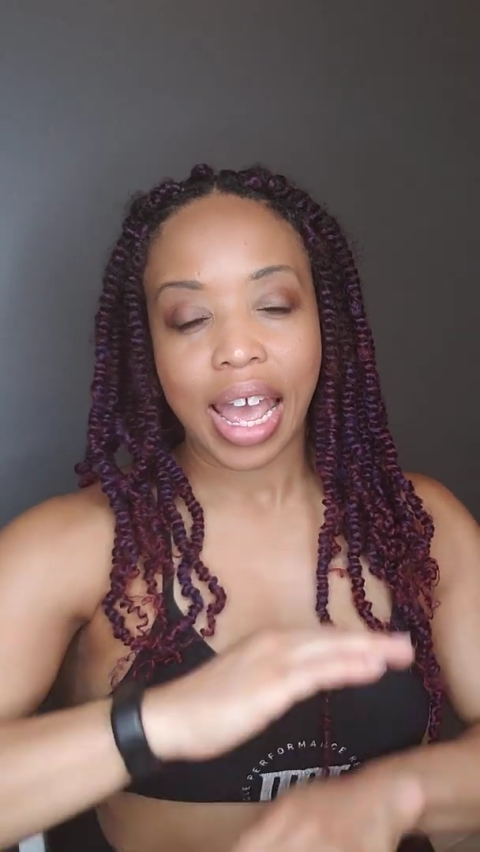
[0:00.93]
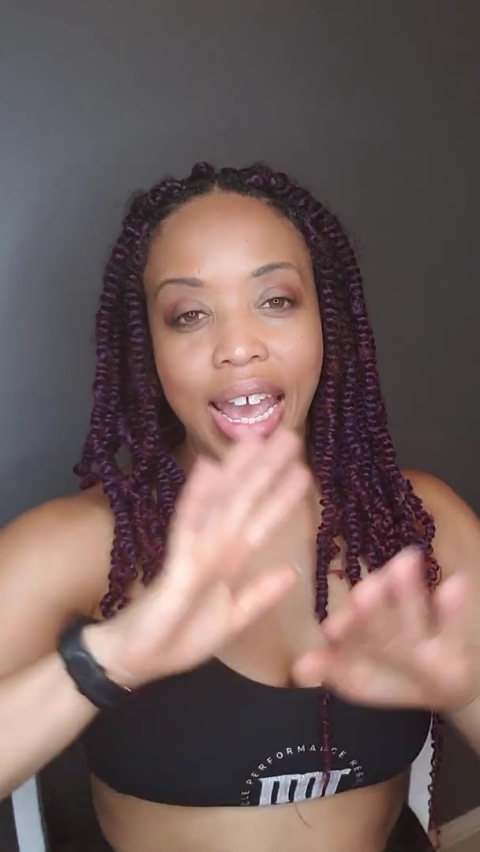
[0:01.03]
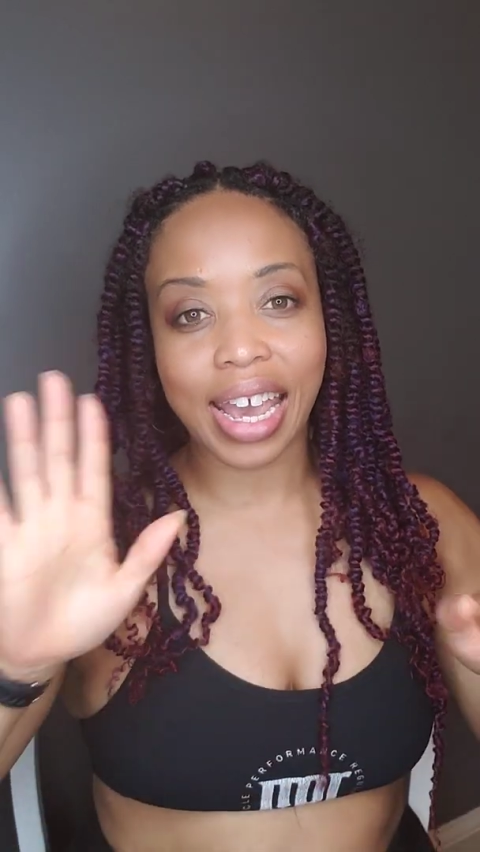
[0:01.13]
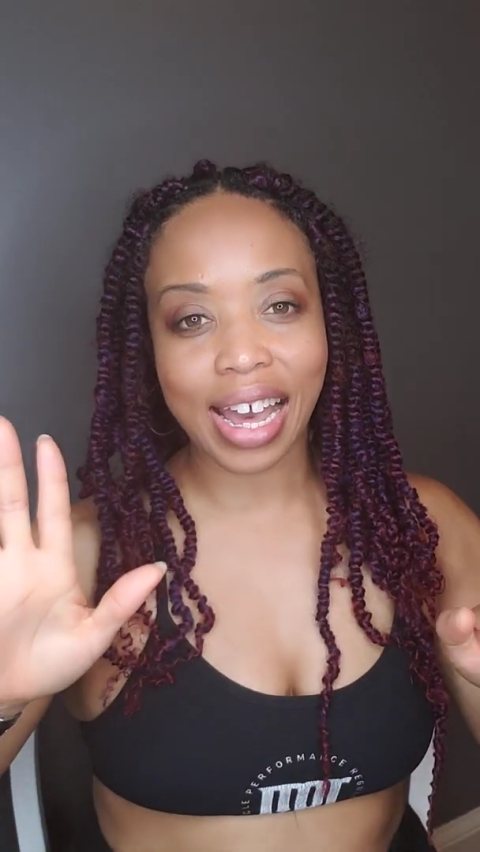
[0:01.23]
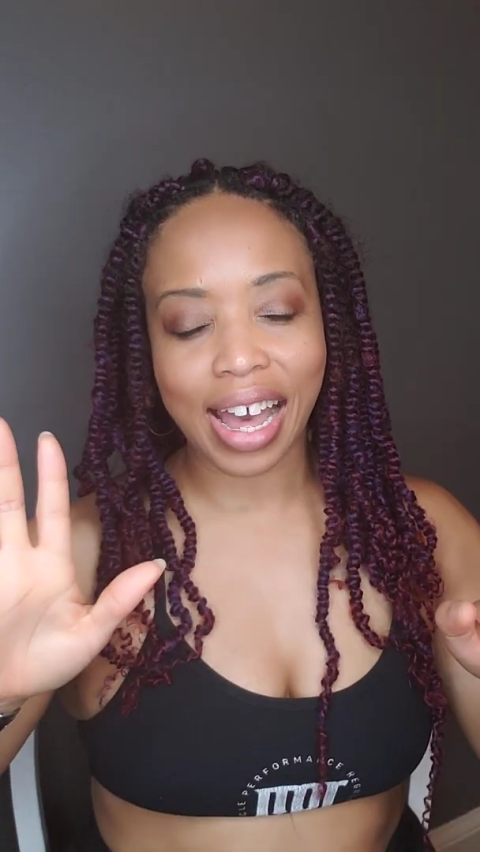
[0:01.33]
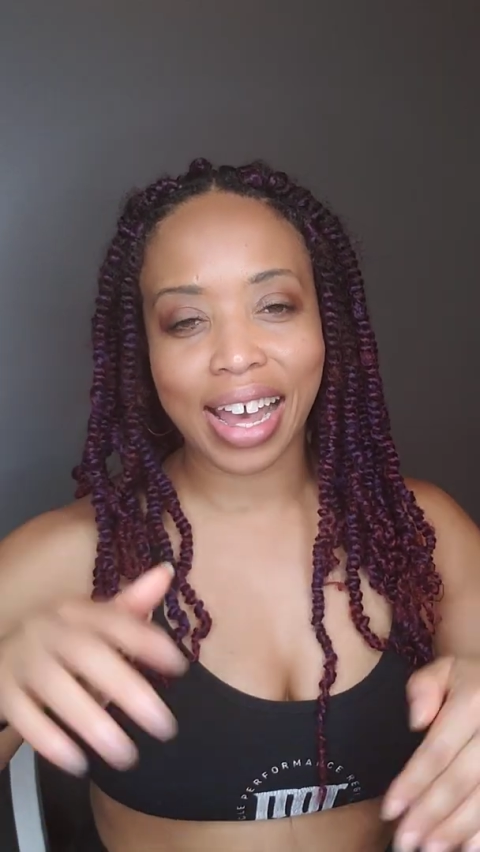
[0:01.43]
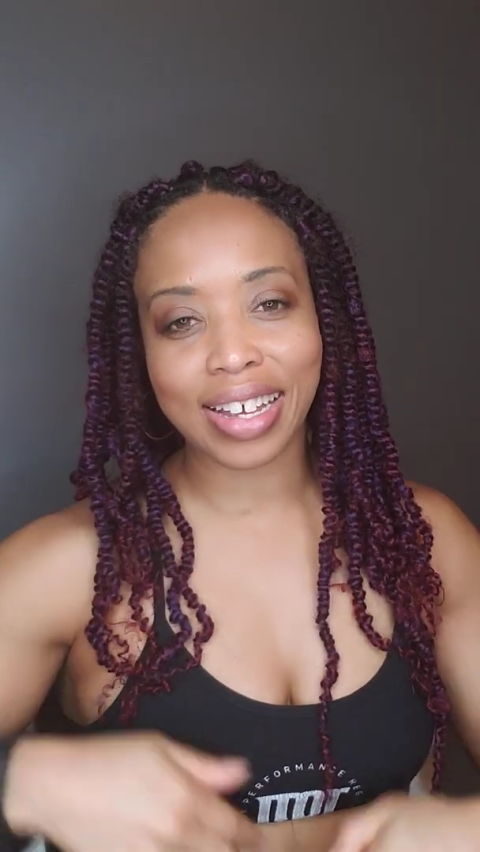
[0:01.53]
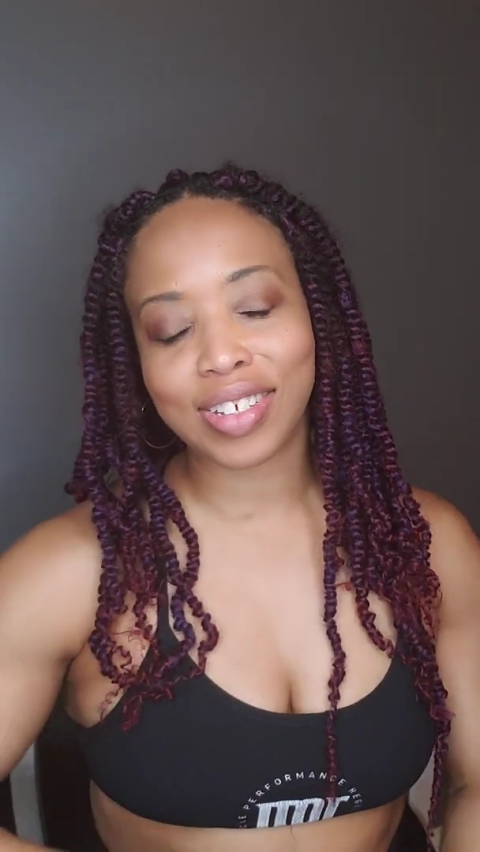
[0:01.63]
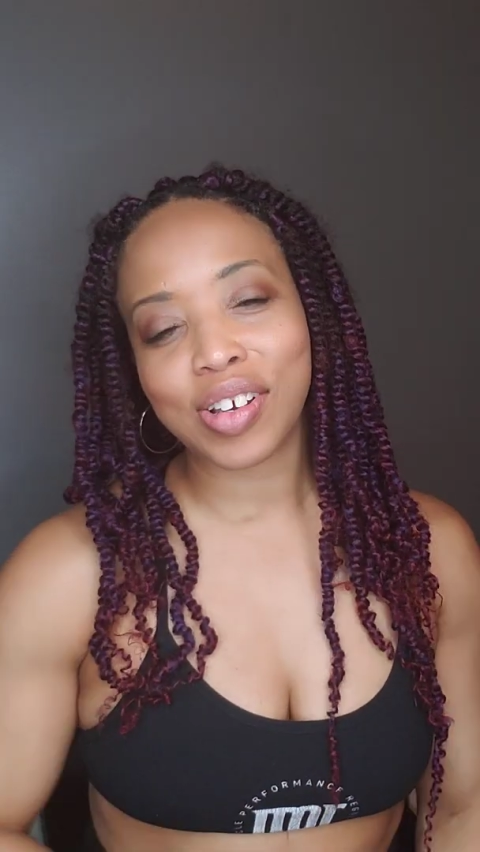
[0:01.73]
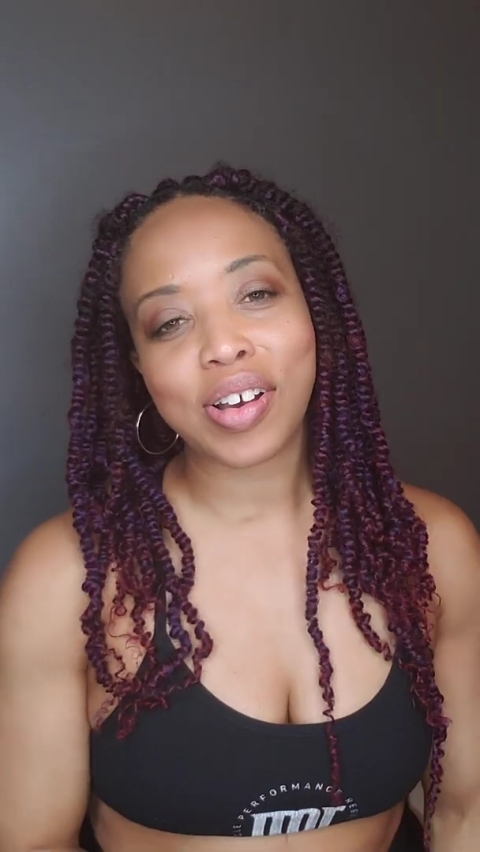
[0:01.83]
Hey
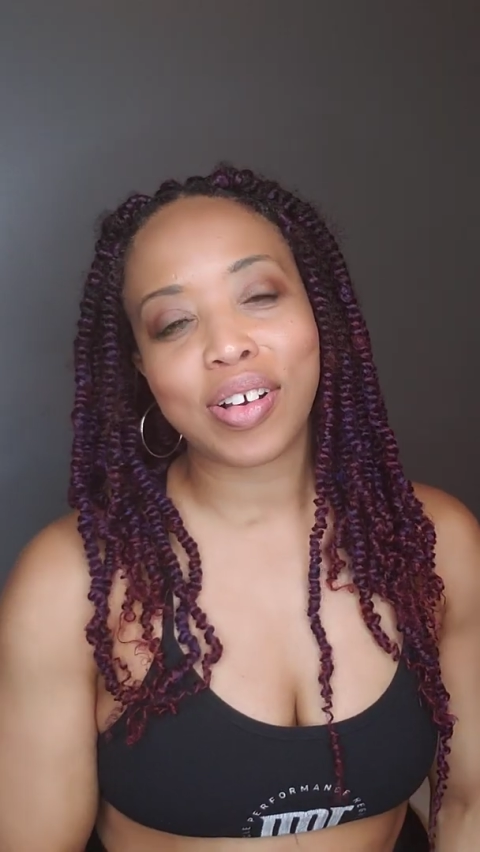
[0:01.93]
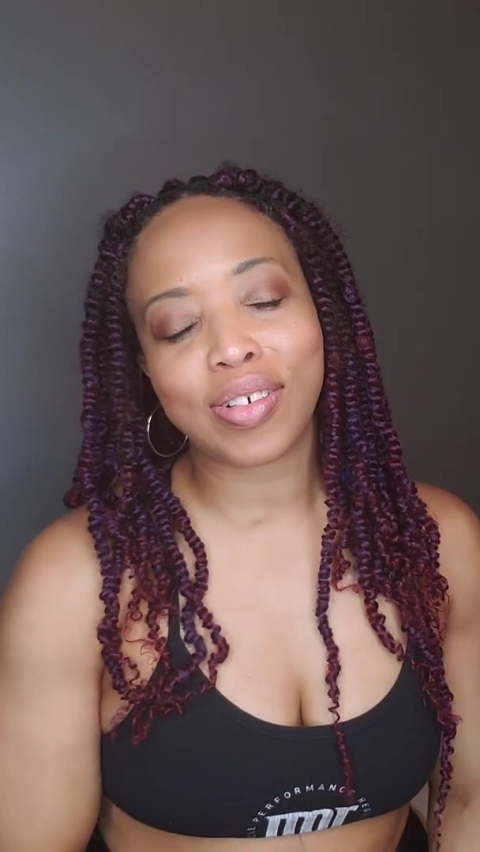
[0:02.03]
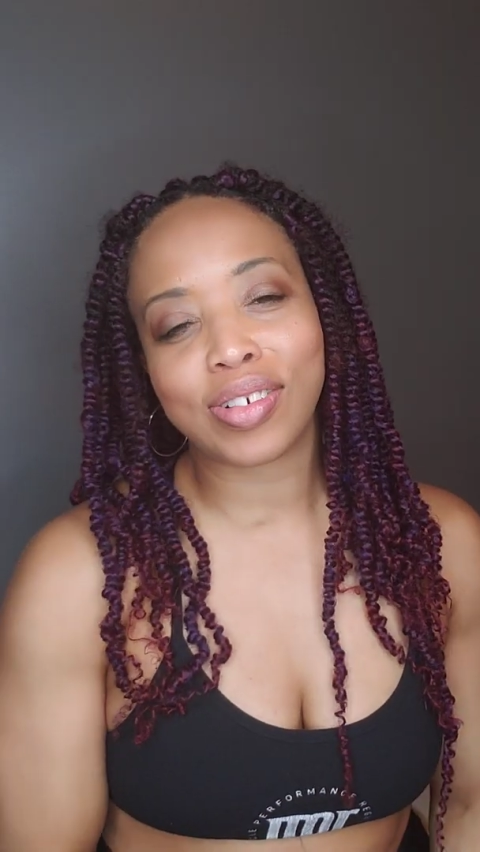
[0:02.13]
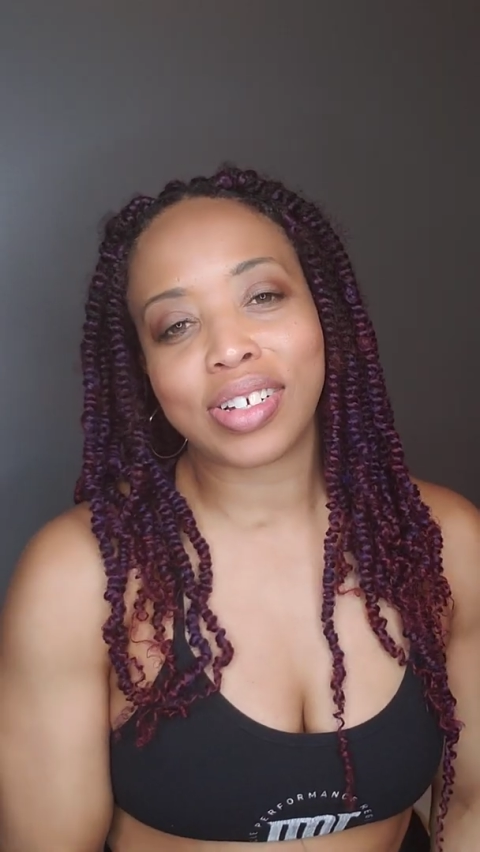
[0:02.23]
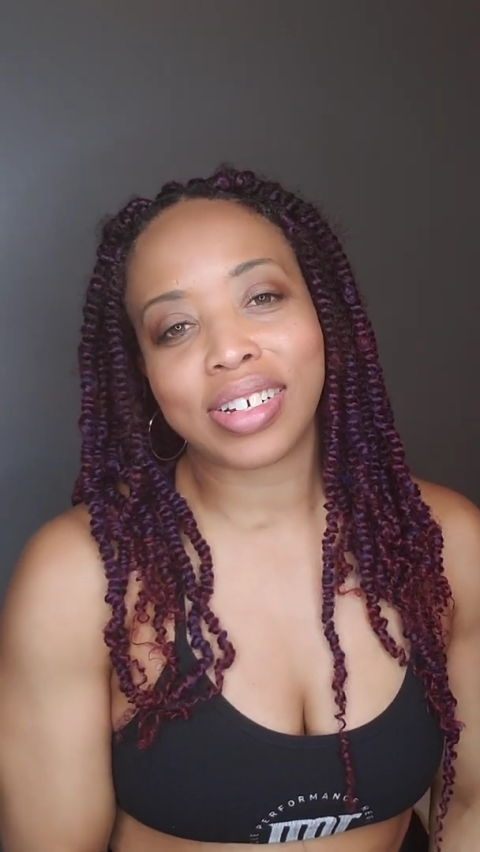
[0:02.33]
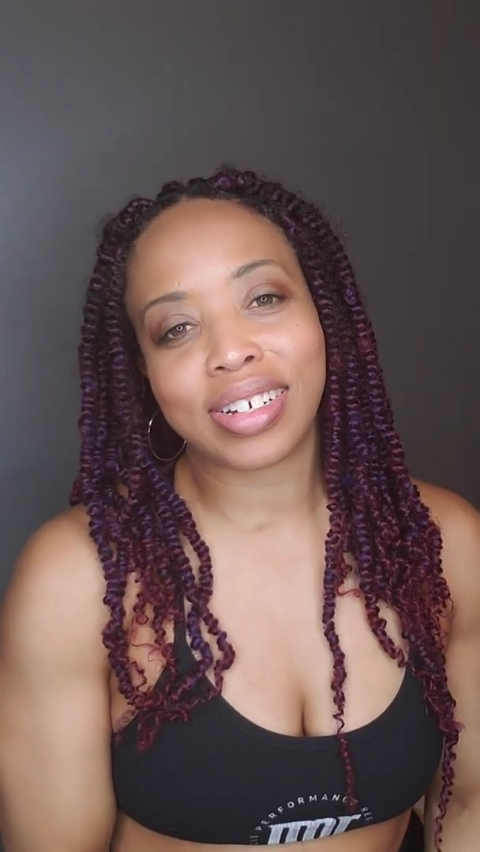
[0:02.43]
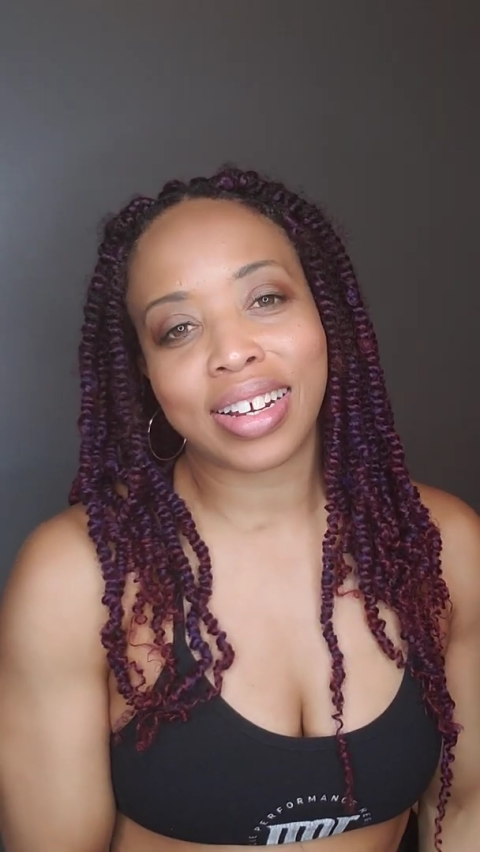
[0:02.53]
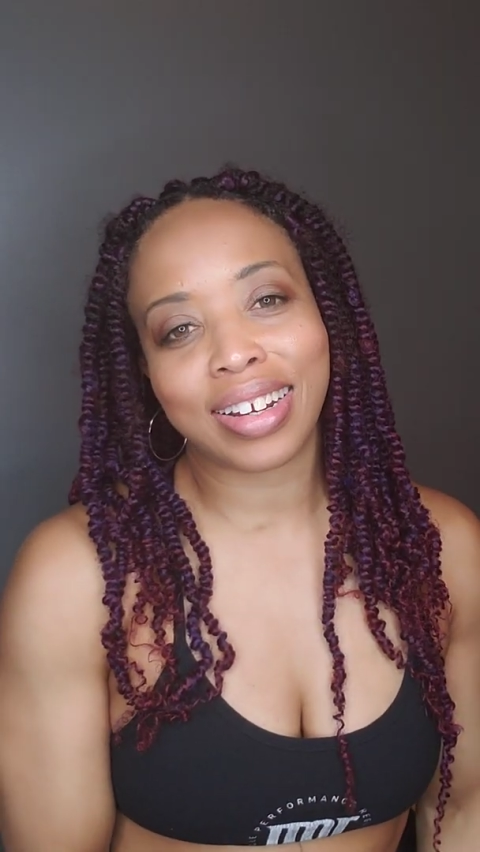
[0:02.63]
guys, your coach